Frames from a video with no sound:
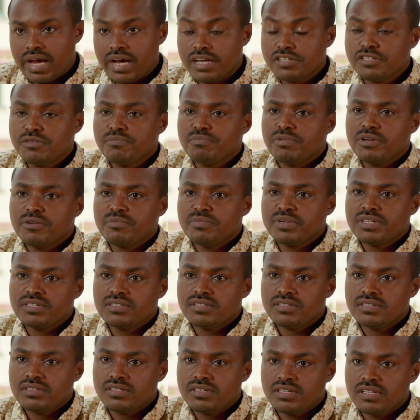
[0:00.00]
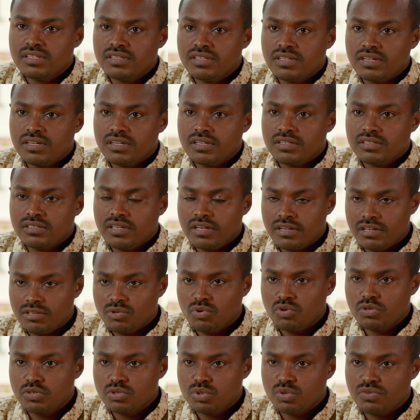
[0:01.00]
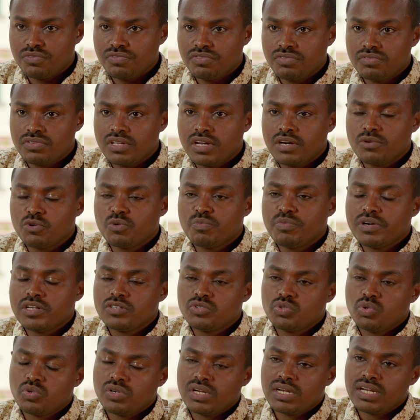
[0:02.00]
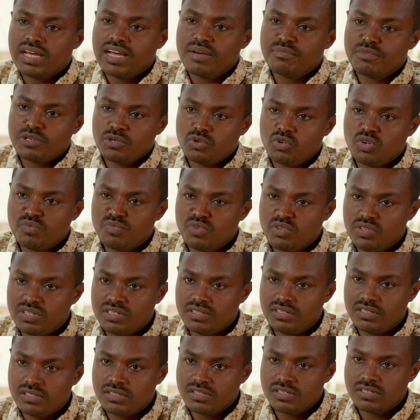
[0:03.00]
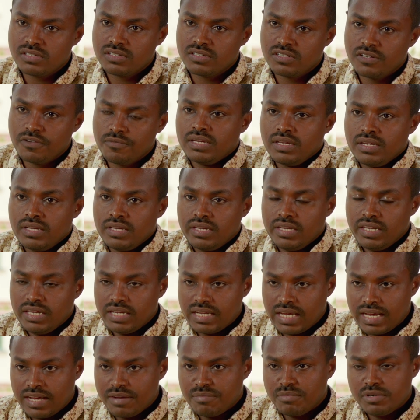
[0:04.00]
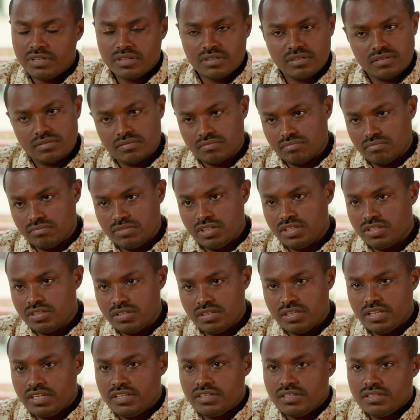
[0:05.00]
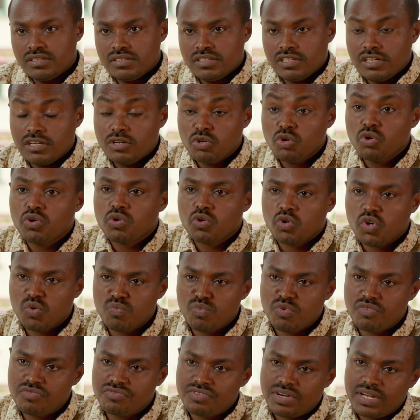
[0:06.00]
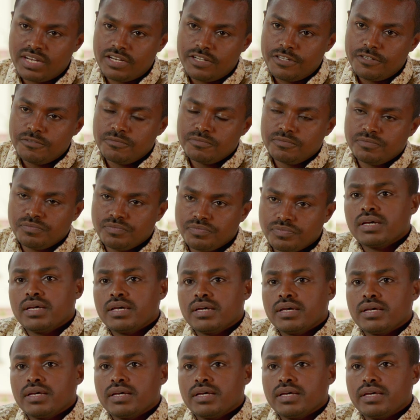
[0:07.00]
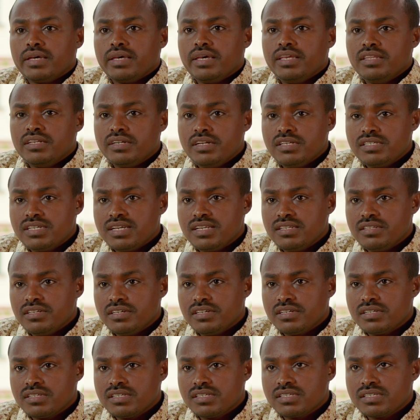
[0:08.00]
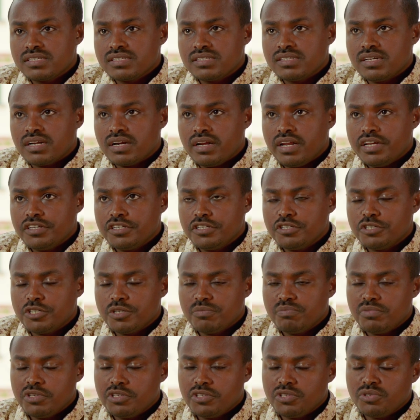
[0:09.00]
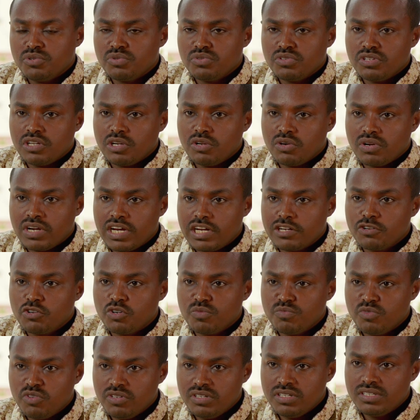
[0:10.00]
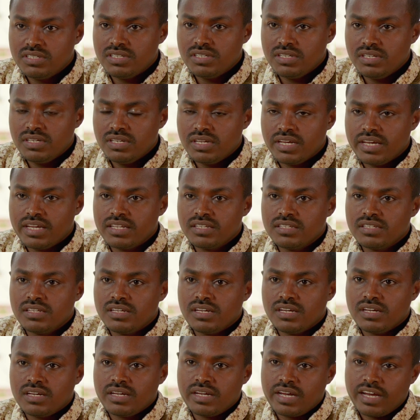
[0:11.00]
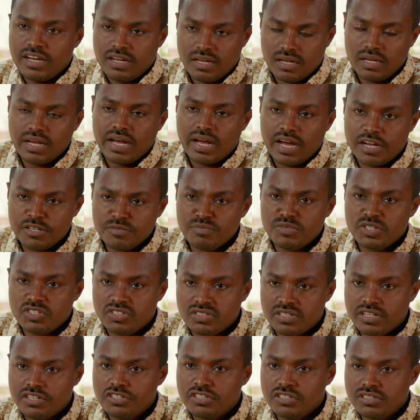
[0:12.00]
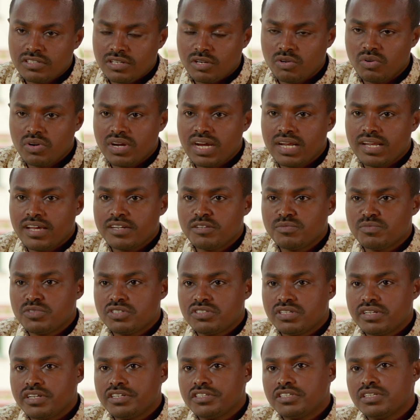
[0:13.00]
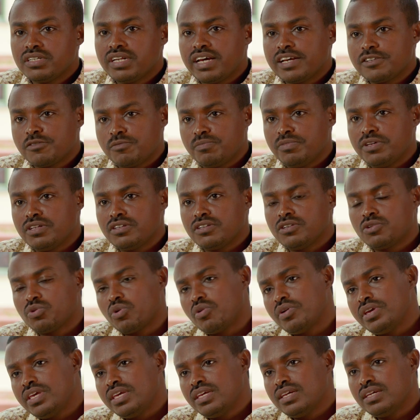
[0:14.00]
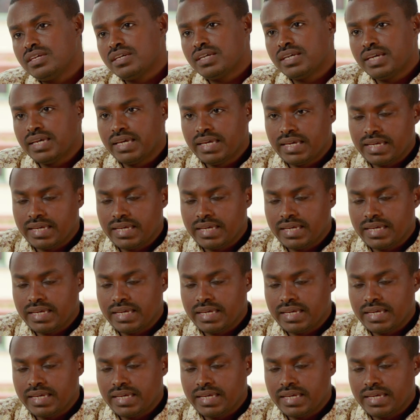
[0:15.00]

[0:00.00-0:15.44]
as implemented in the territories of the agro-pastoral Hamar communities in Hamar in the lower Omo Valley. In recent years, the relationship between the local community and the administration, the local administration, has been growing